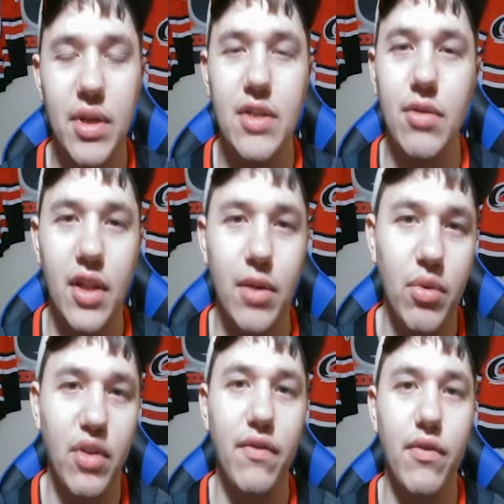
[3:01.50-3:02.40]
so LA with
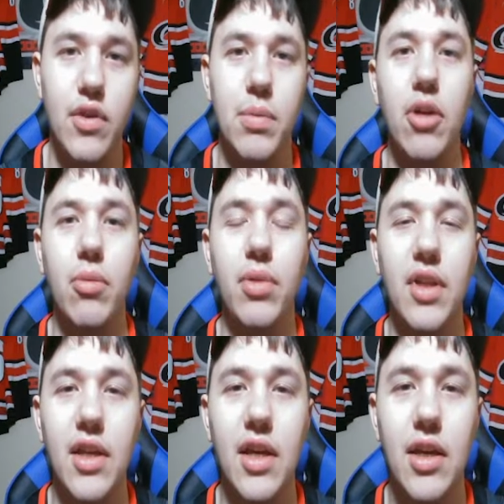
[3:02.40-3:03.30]
their first power play of
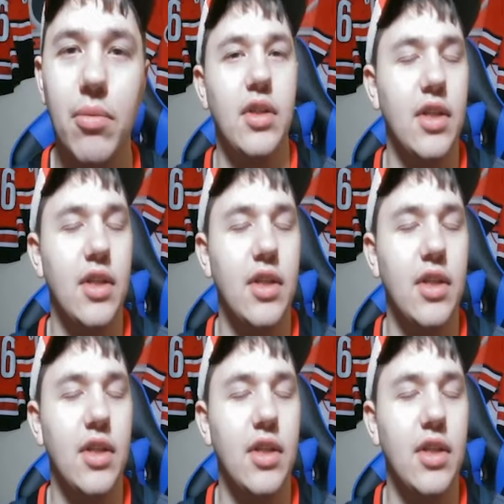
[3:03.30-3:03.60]
the game.